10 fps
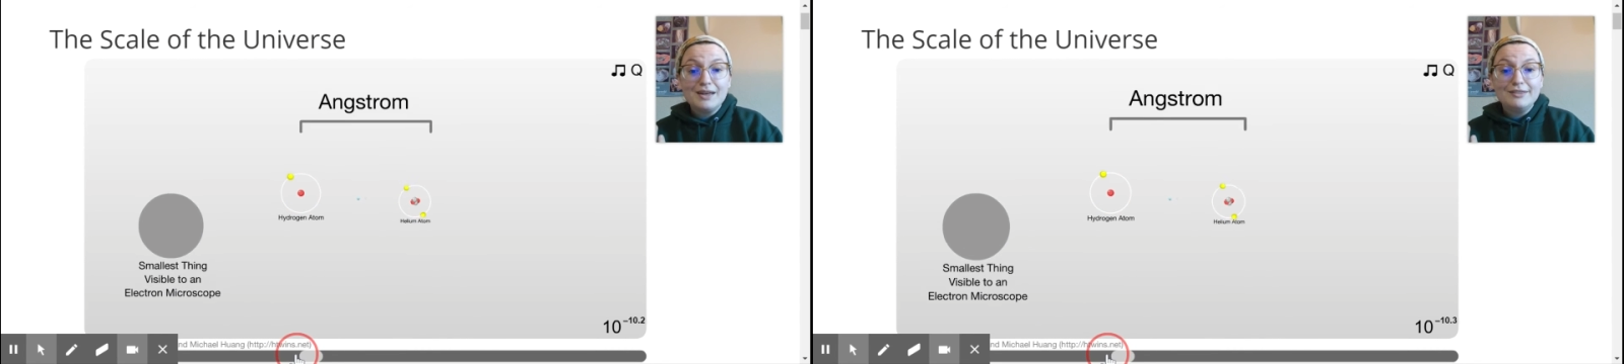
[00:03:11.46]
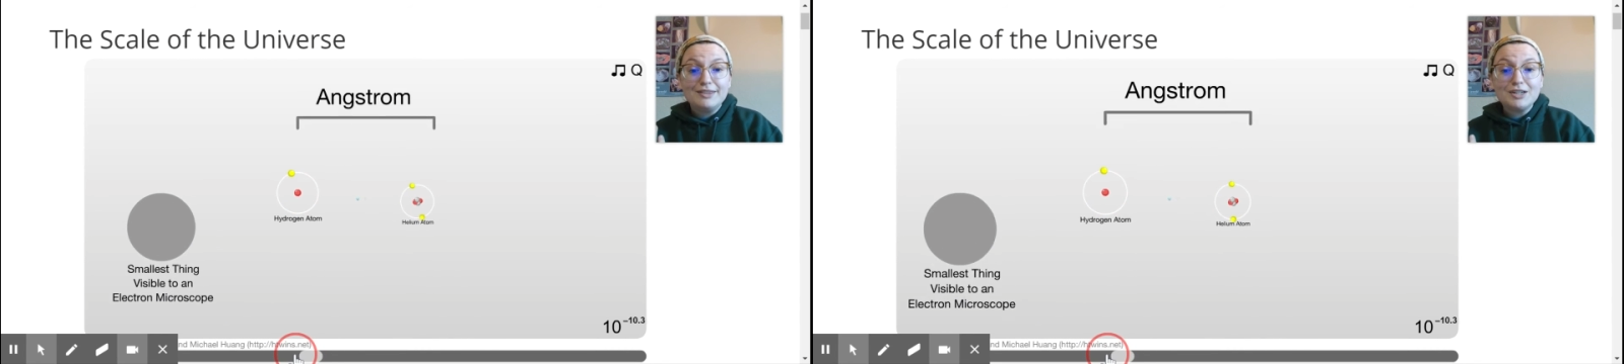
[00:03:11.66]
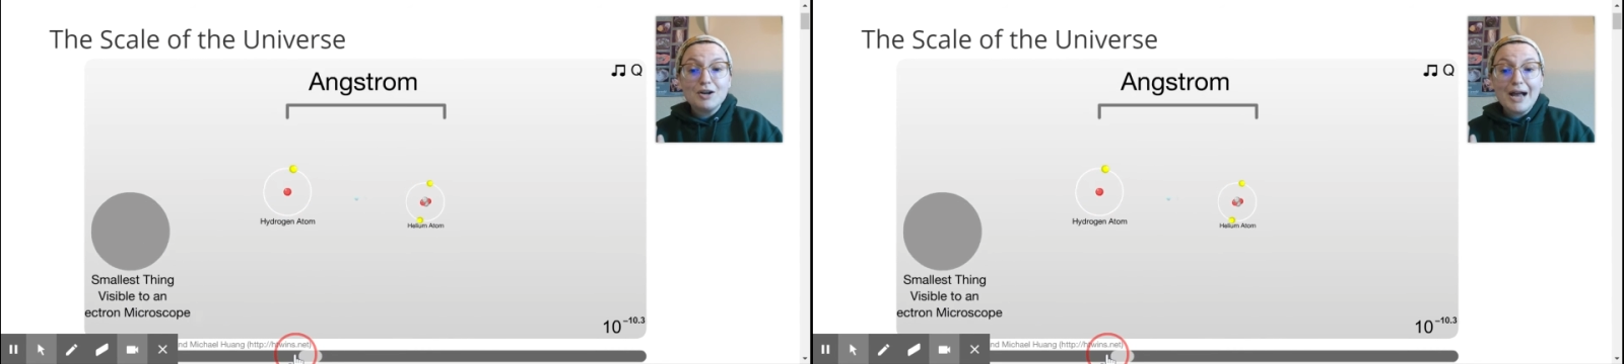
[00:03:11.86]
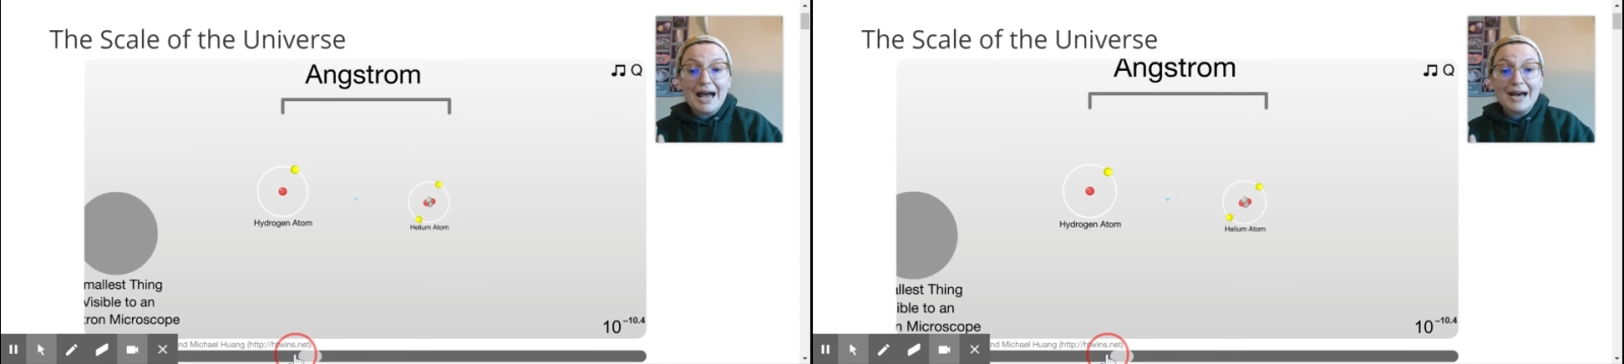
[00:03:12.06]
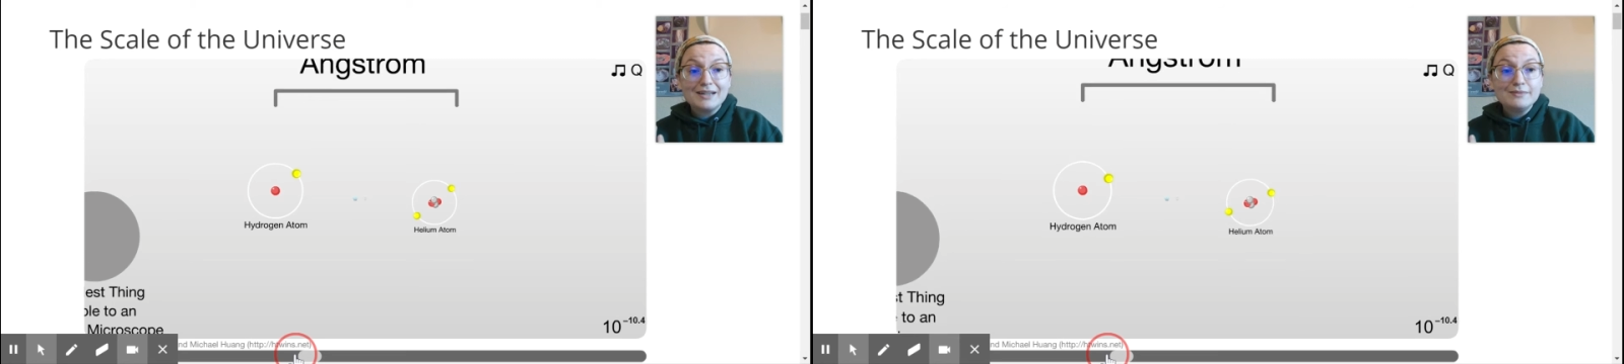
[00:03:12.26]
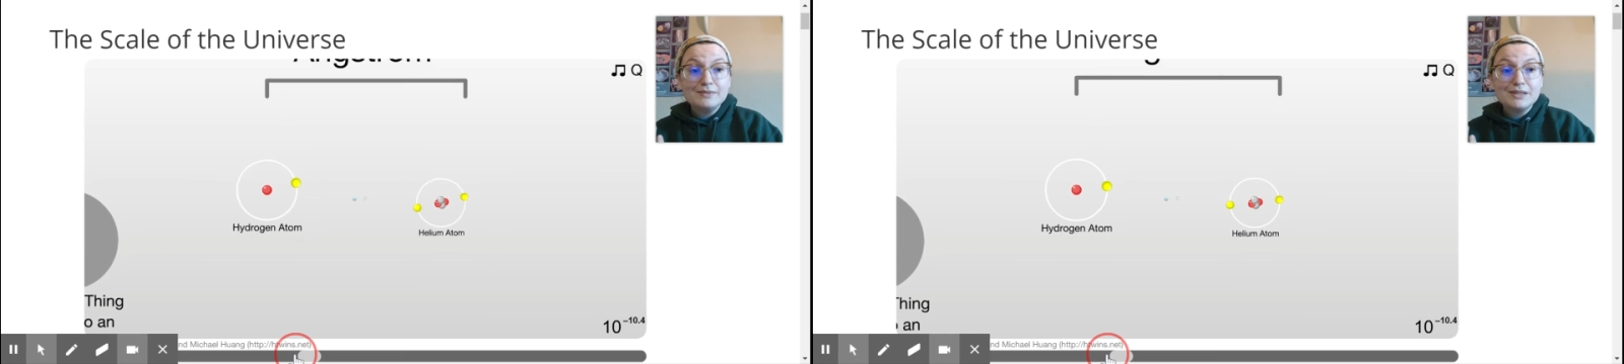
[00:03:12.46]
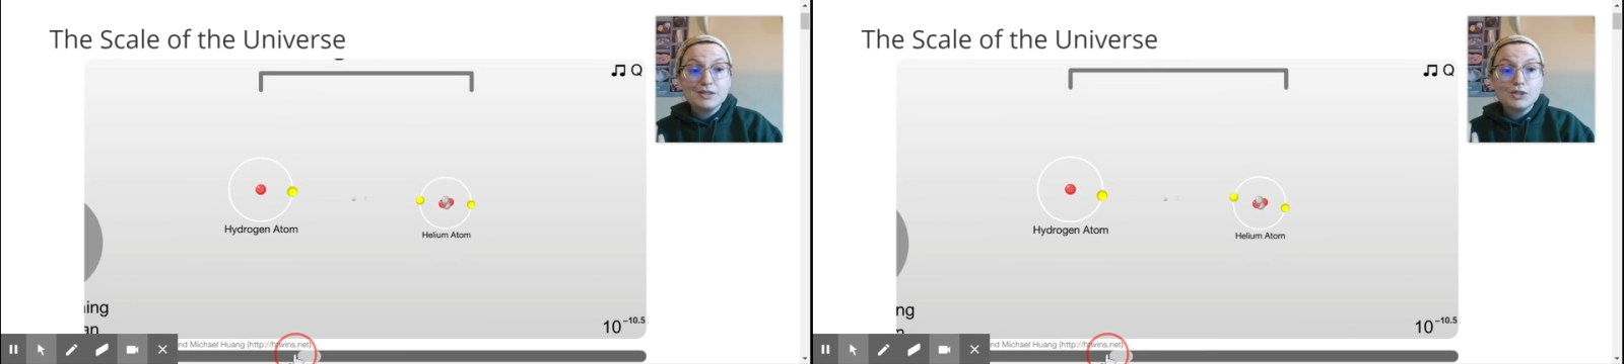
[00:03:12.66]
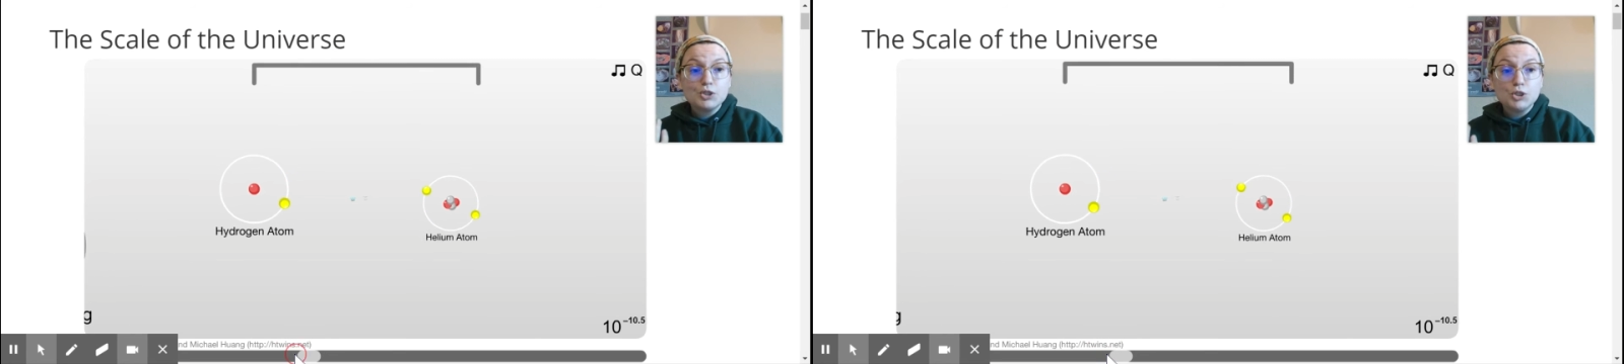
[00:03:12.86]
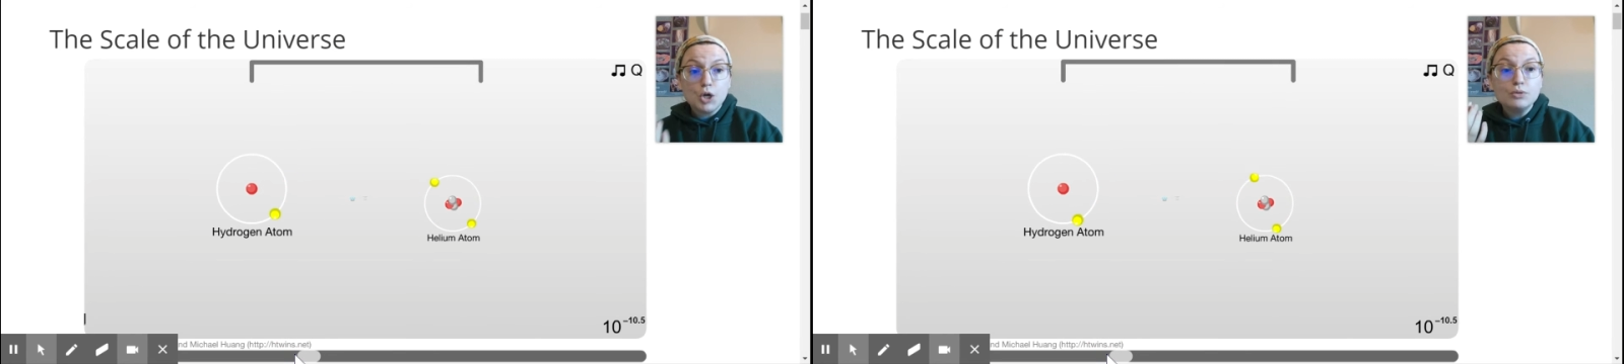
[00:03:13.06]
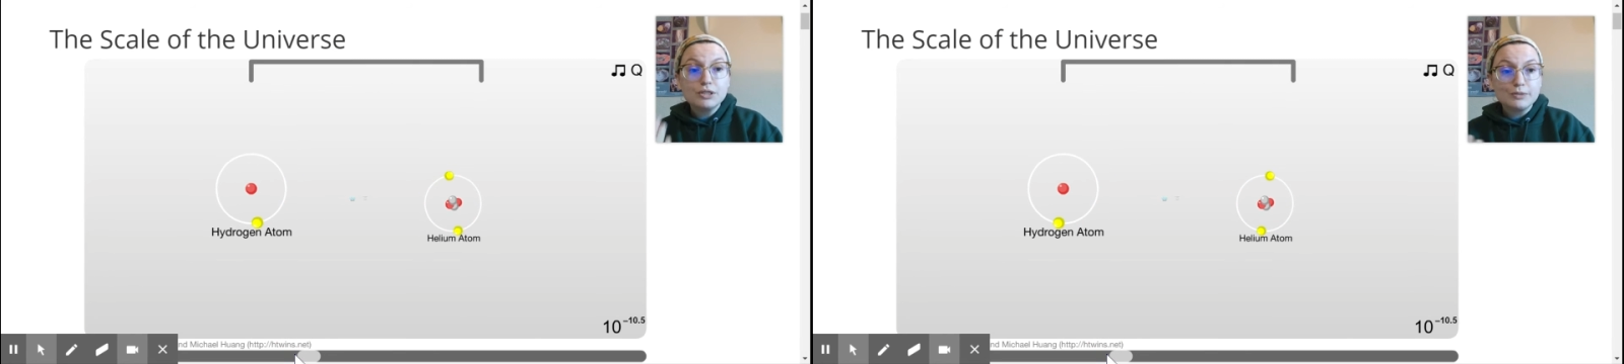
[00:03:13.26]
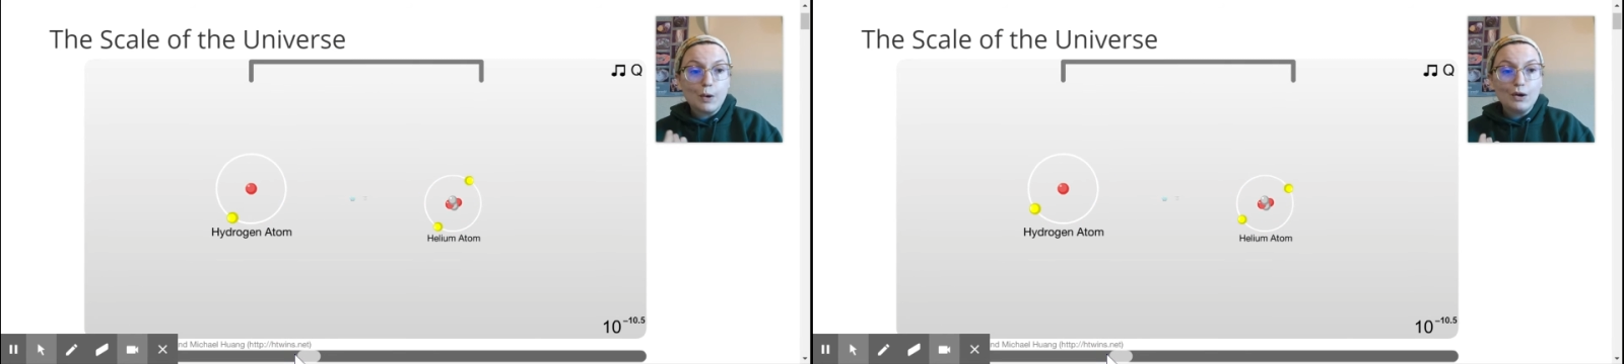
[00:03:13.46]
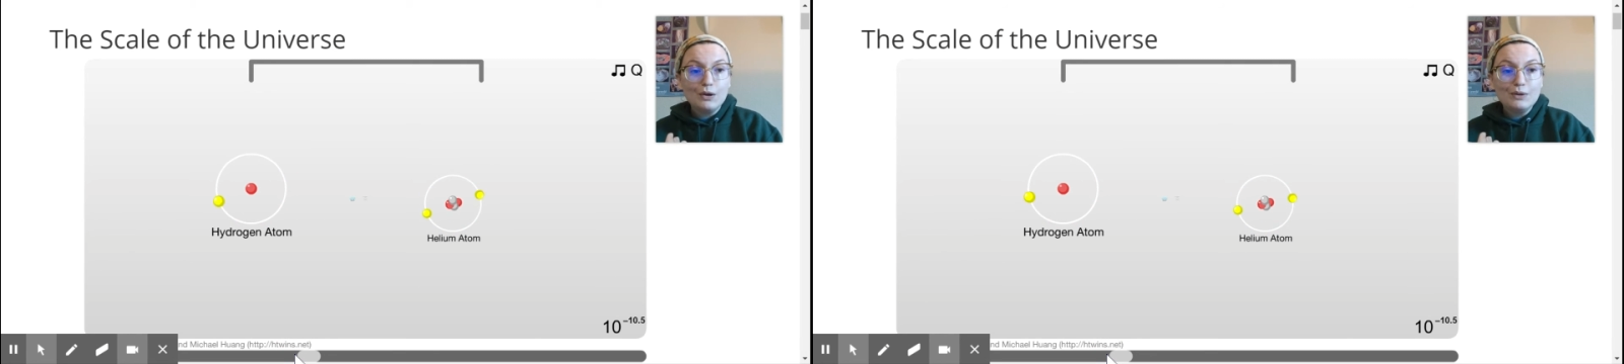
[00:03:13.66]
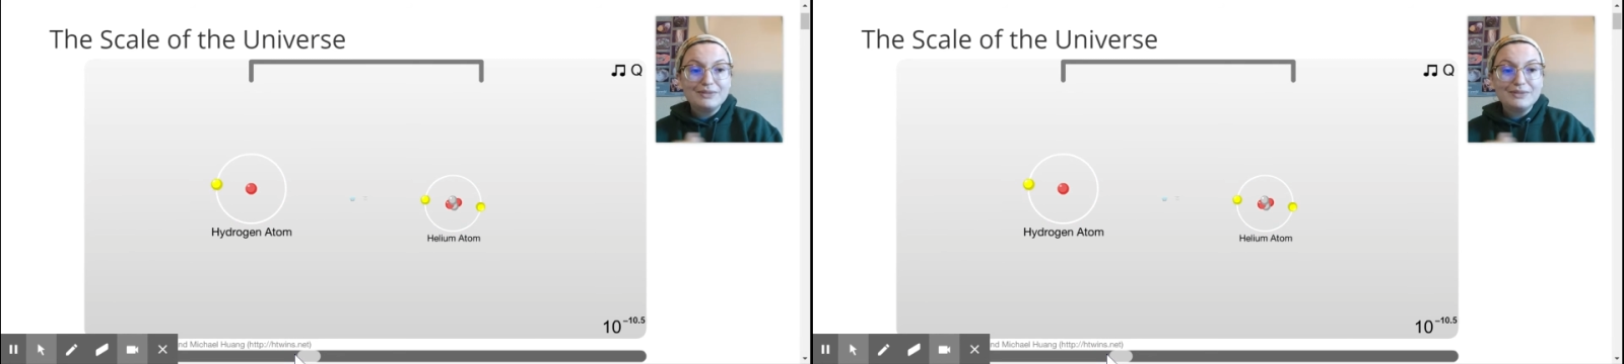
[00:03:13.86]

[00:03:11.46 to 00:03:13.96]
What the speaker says: There are atoms so small